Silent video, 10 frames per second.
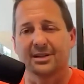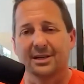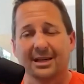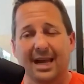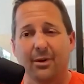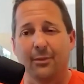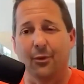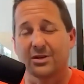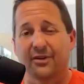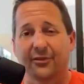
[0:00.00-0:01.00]
And he came on
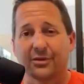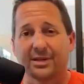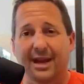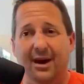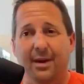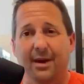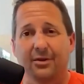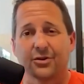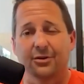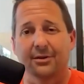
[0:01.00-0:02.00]
board as our first account
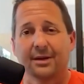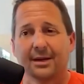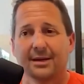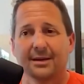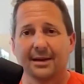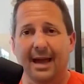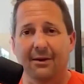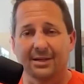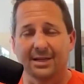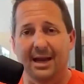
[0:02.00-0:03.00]
manager, and
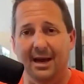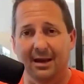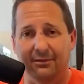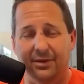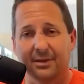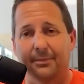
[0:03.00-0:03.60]
now he's the head of the